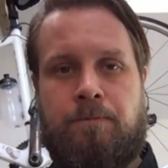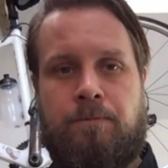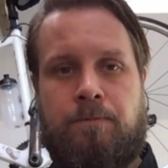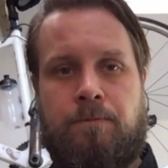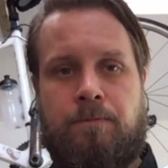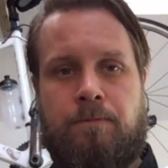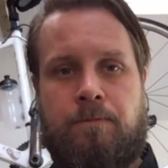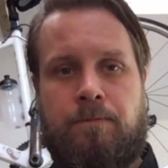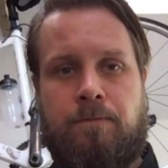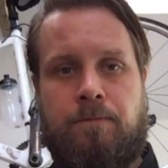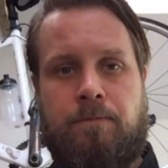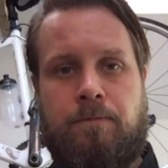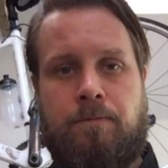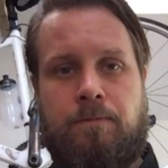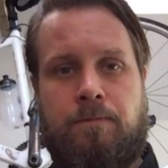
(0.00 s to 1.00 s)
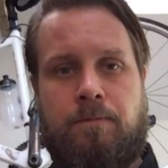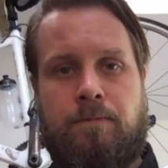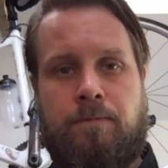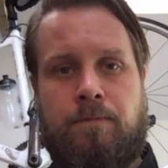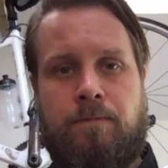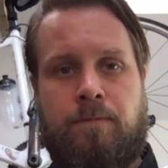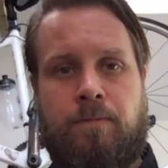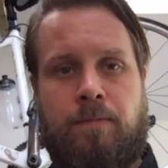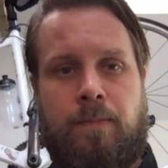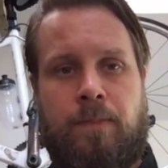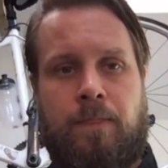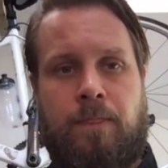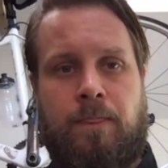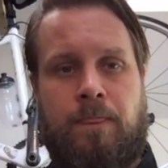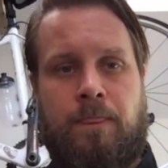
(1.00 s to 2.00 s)

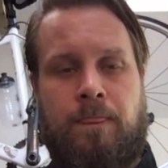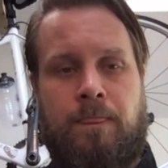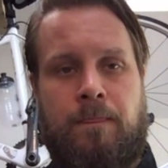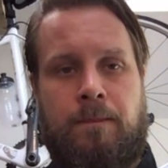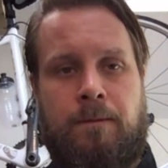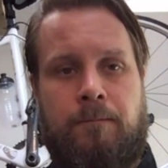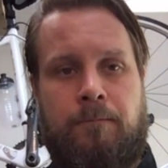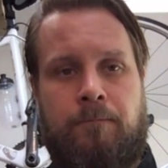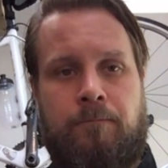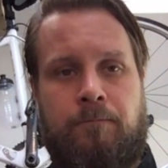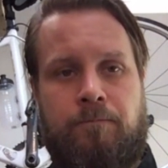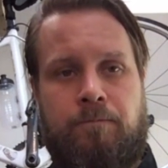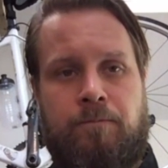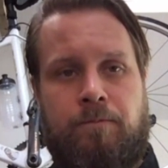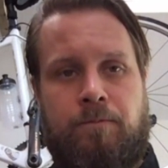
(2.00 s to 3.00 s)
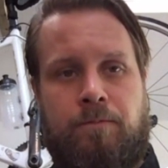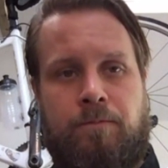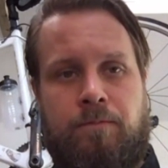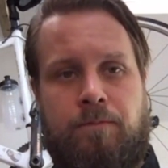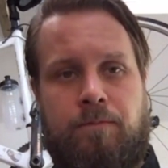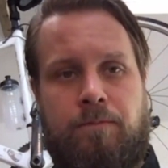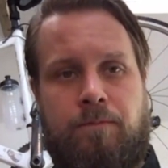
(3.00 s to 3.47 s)
(not speaking)